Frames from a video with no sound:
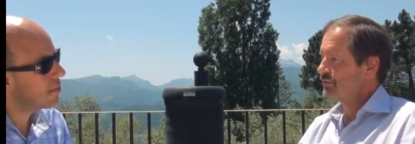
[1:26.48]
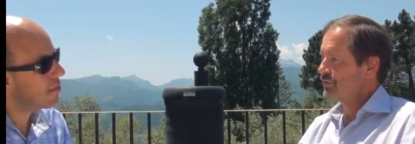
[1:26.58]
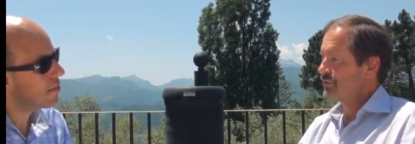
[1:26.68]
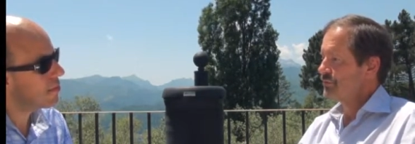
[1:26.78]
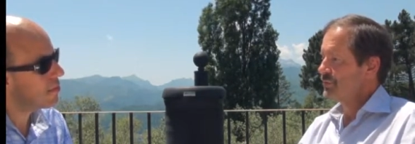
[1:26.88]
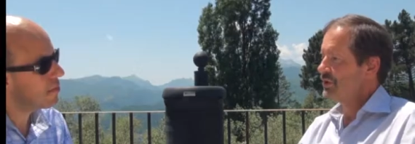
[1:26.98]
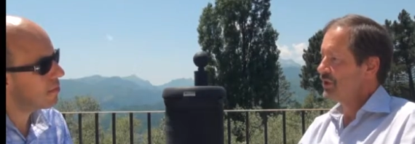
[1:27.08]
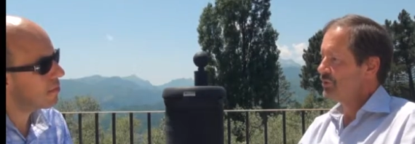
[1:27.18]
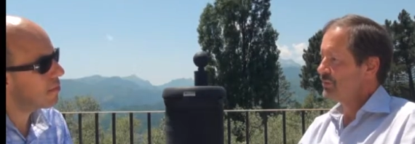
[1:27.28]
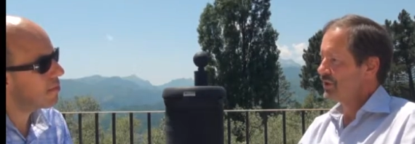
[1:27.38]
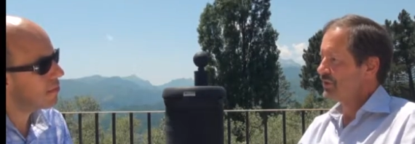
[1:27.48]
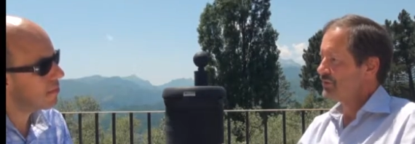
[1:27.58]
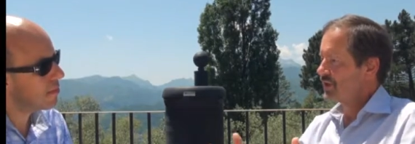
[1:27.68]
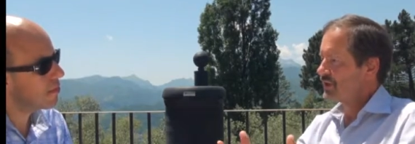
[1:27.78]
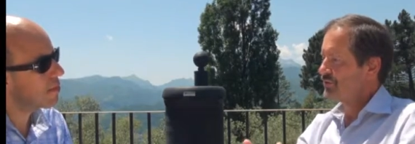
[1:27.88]
Speaker 1: is
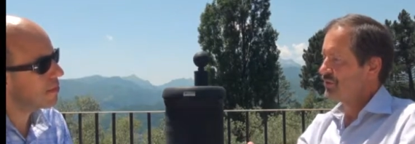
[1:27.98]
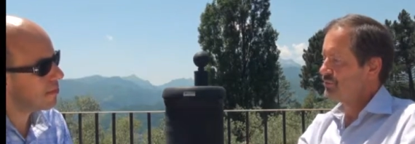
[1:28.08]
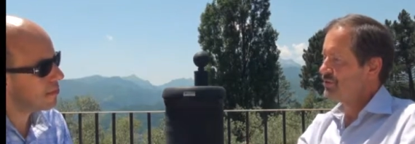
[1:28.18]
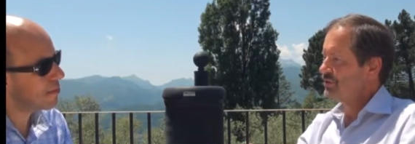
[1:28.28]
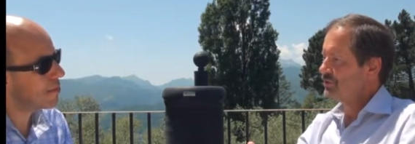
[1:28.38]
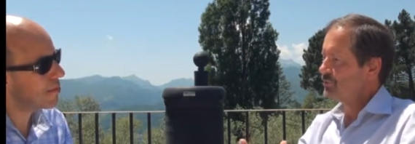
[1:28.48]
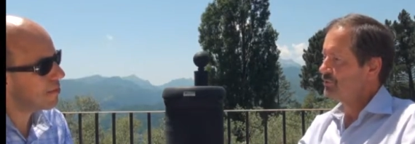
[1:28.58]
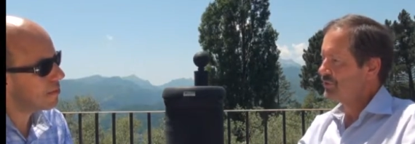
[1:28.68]
mediated by the exact same gene